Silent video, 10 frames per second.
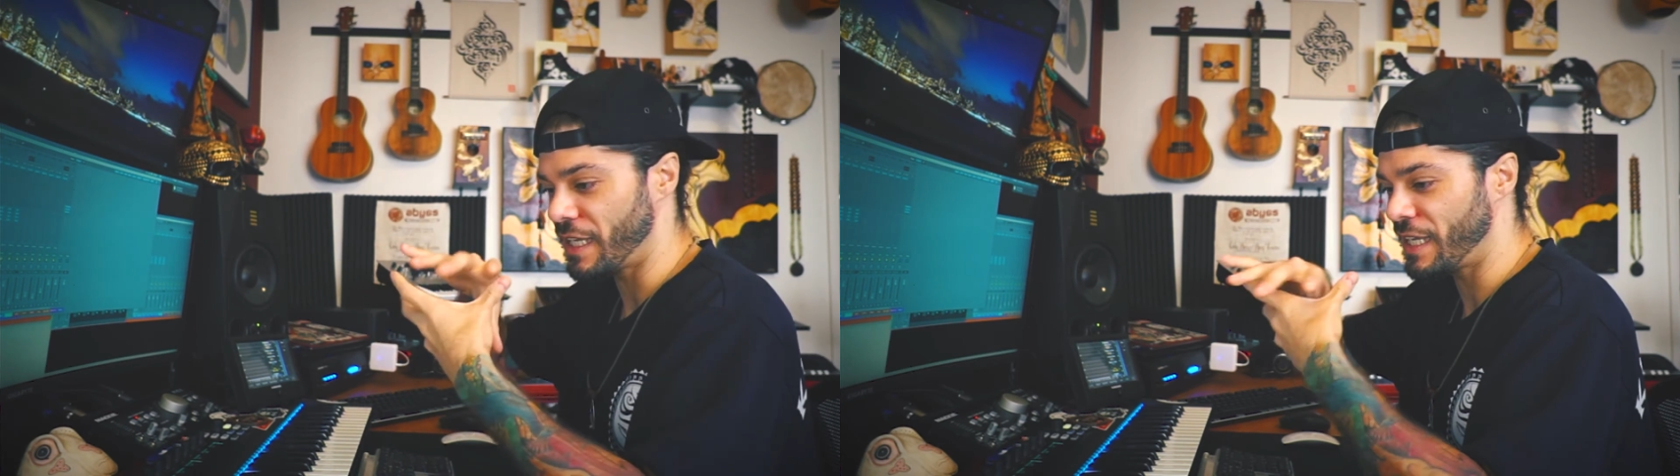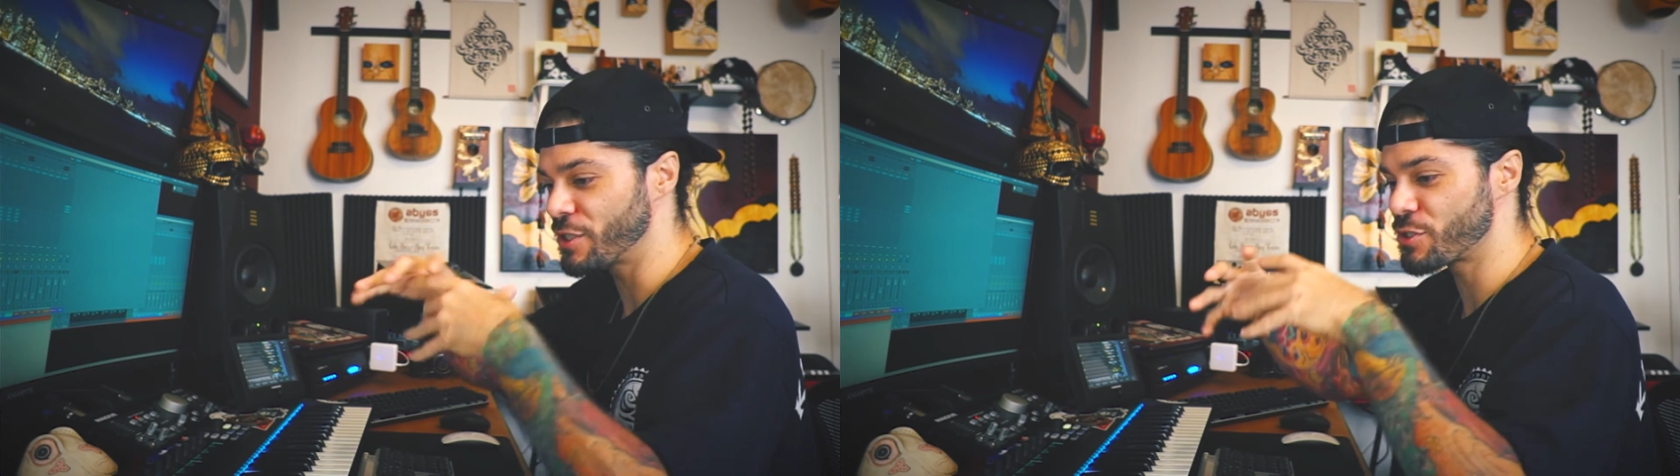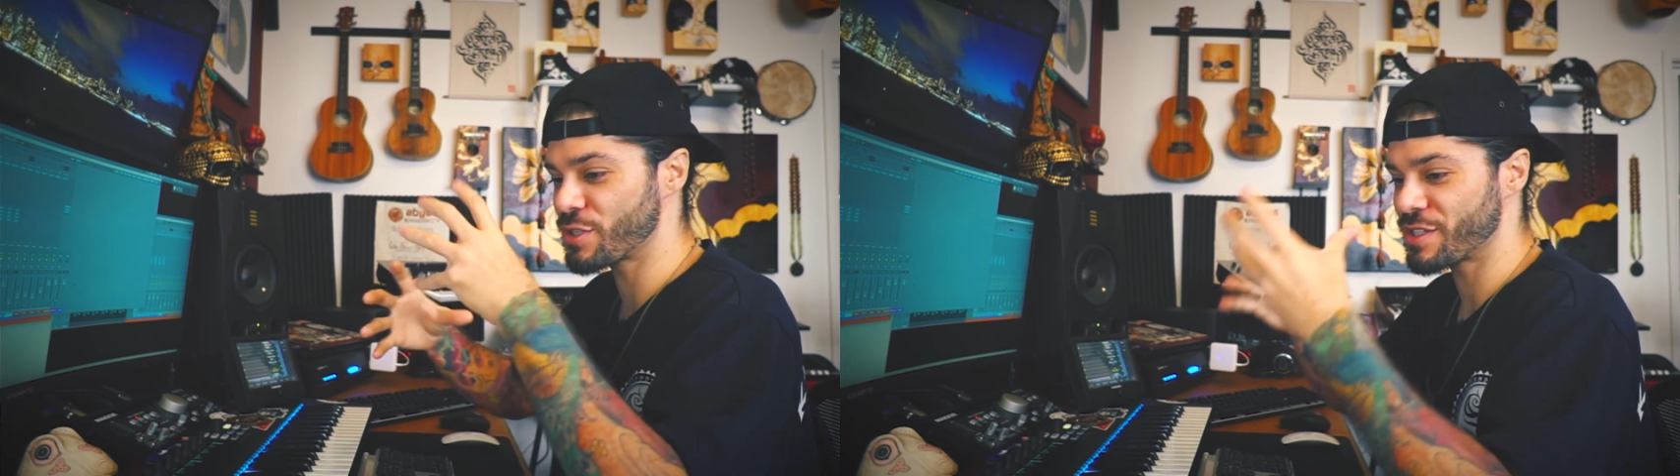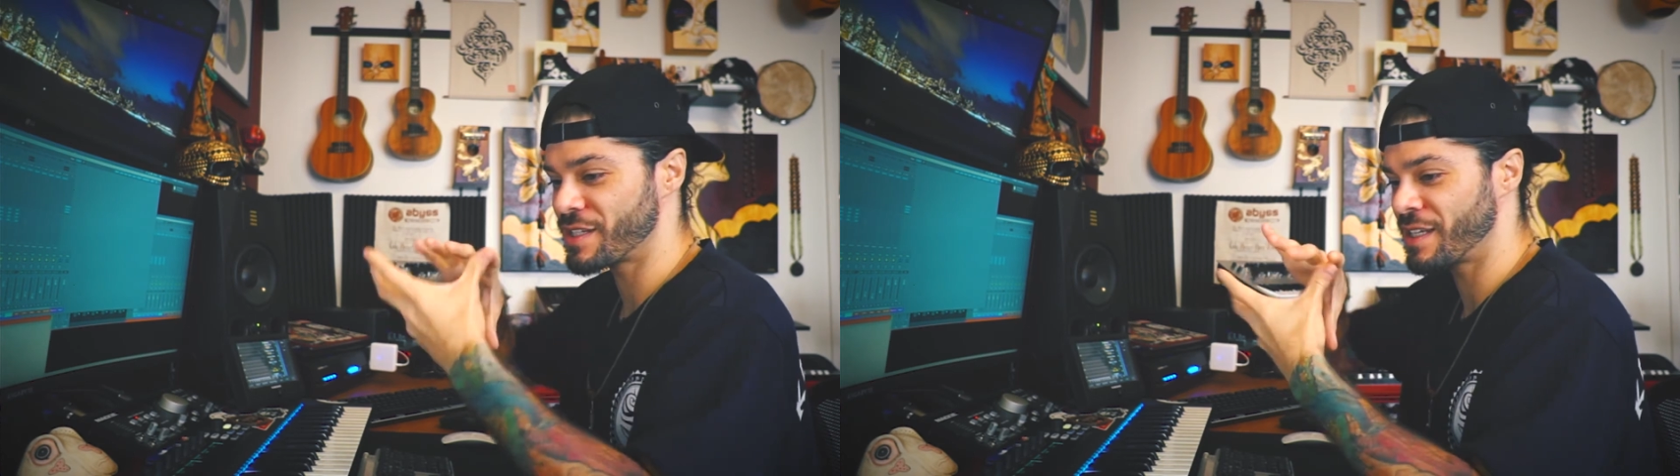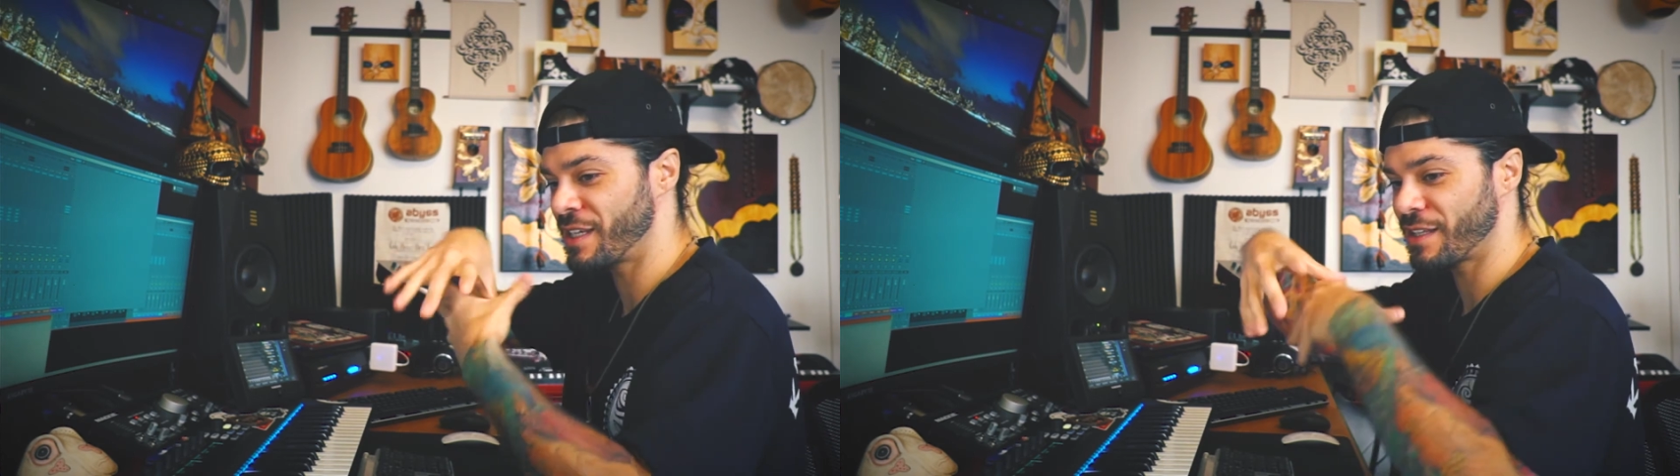
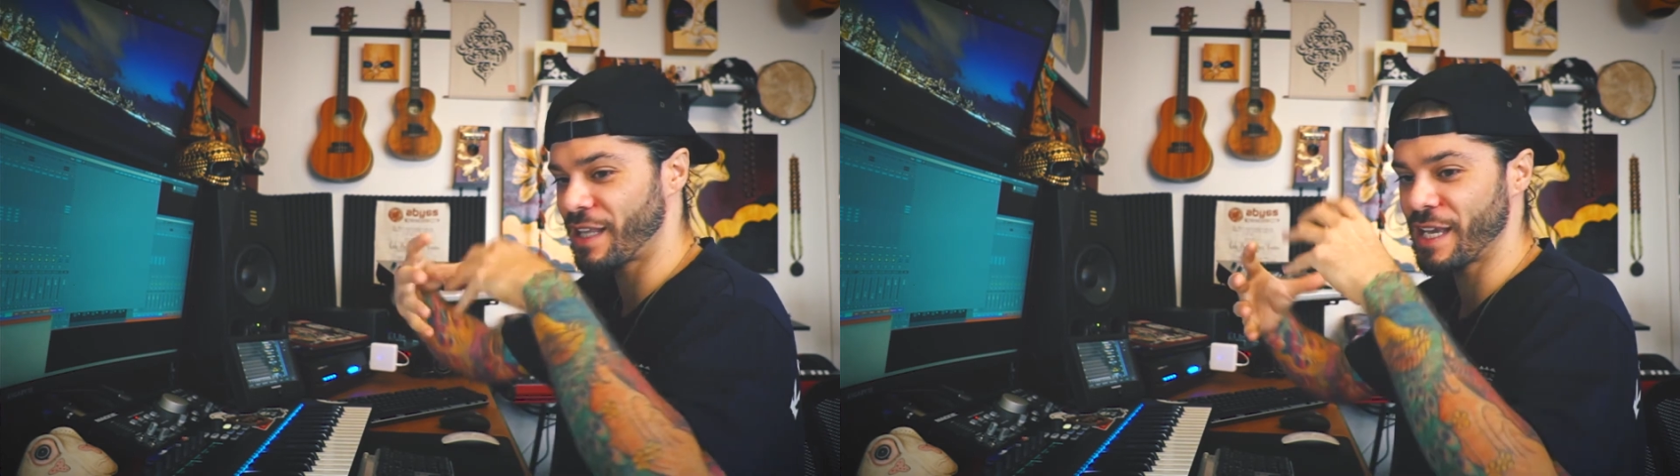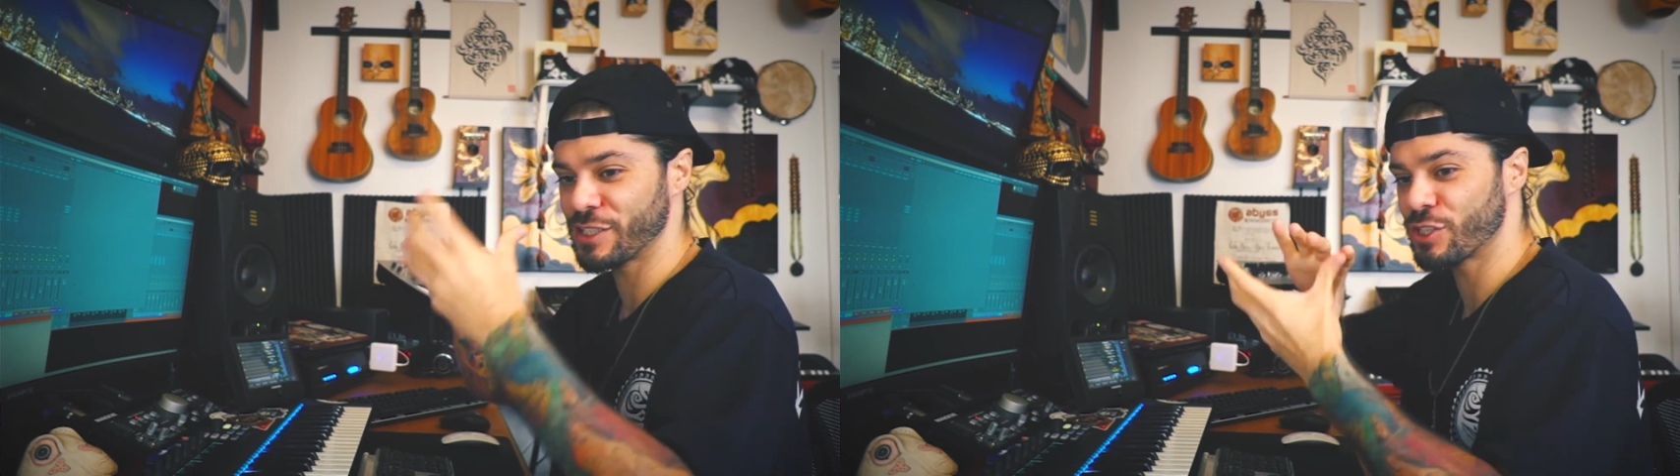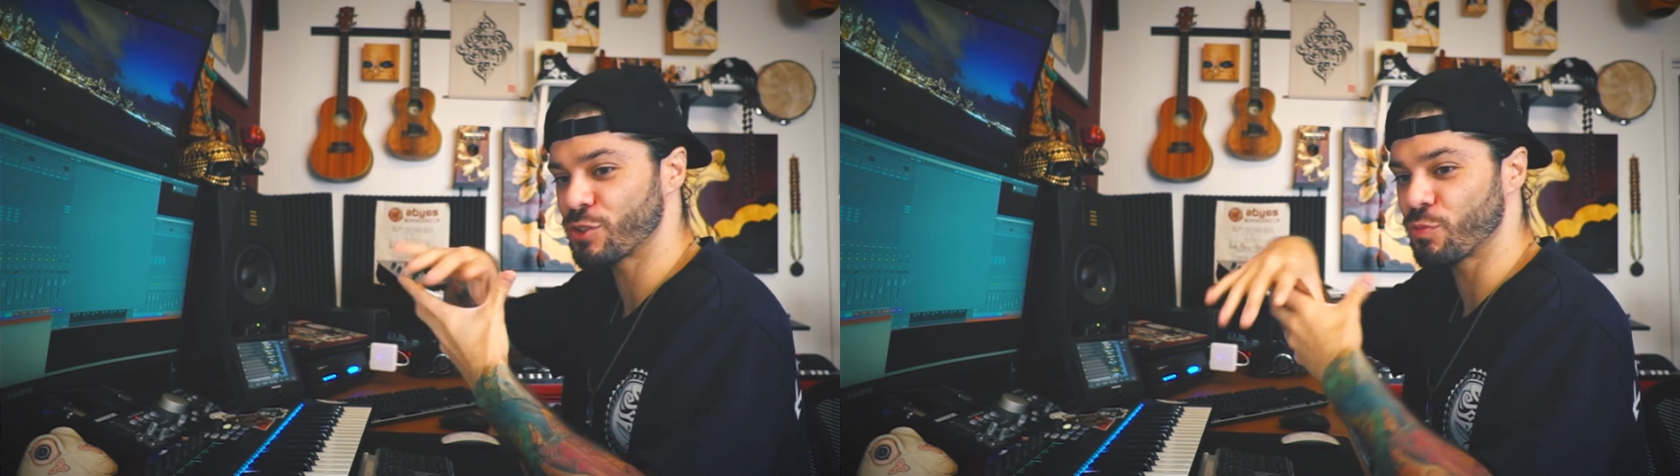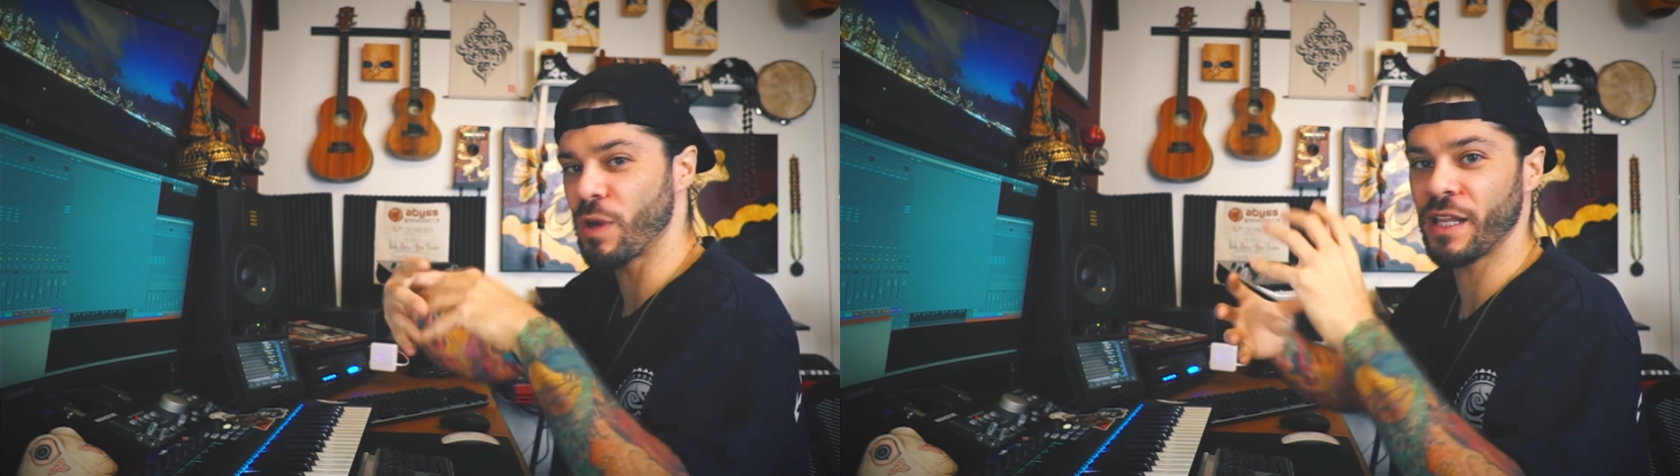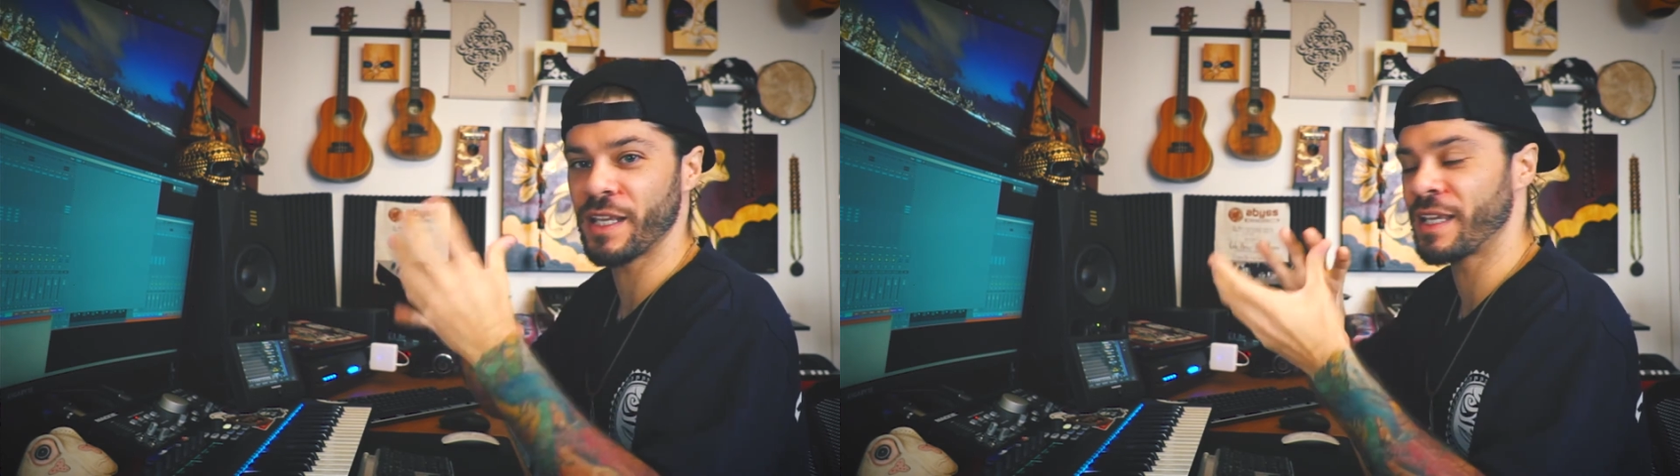interesting, like
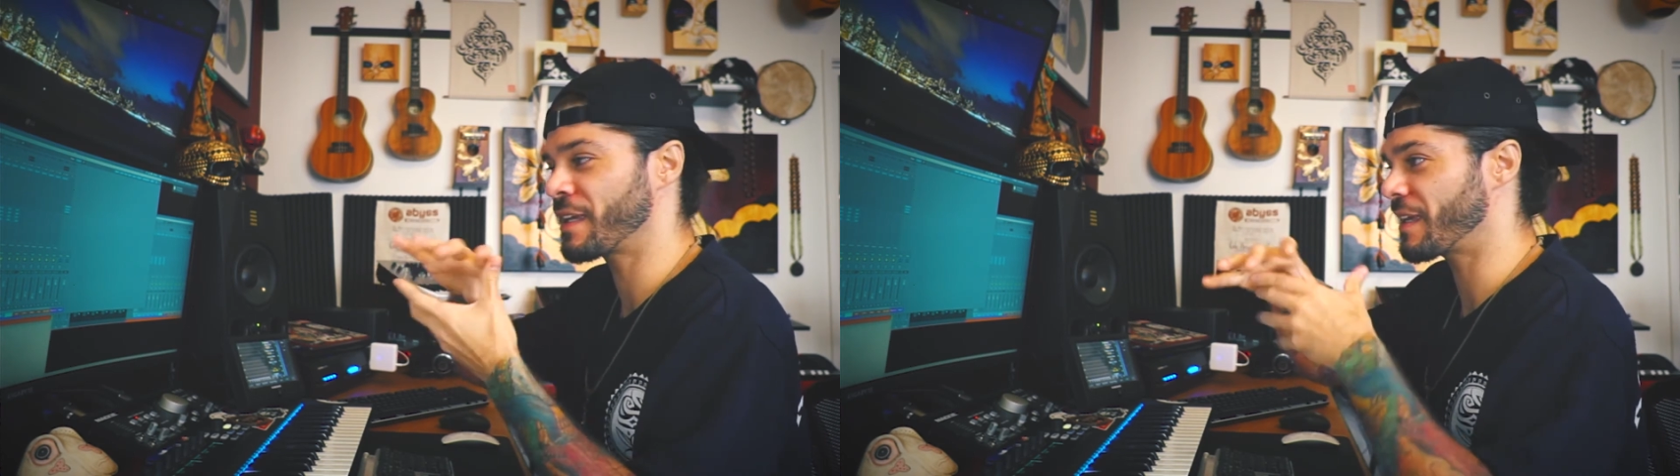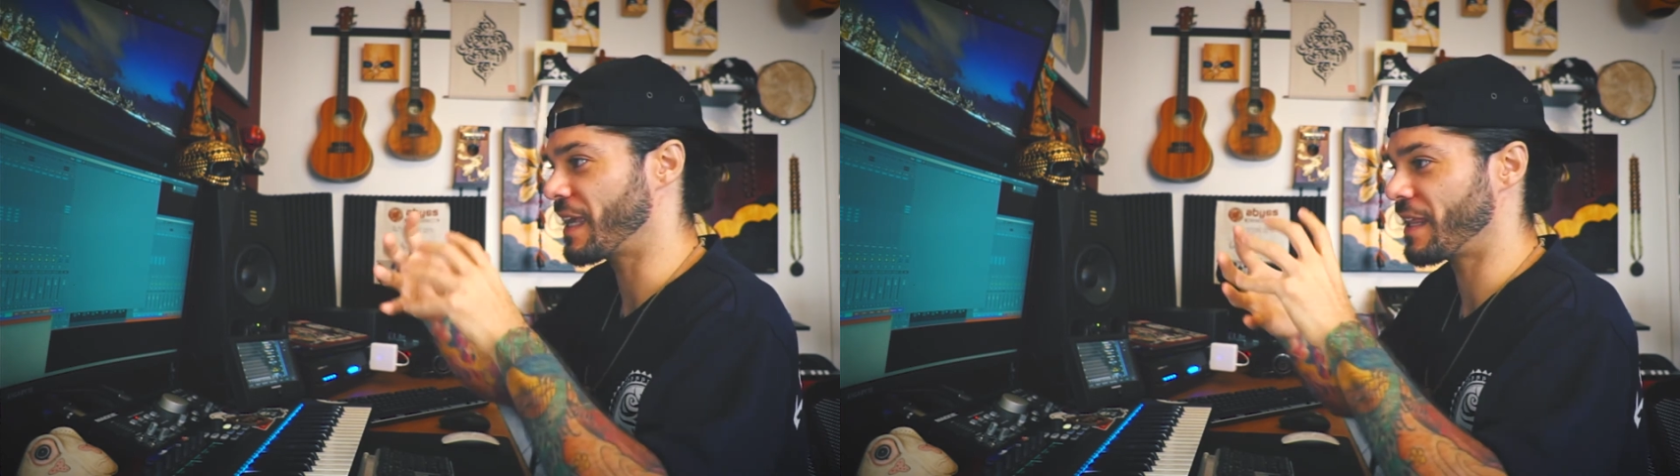swelling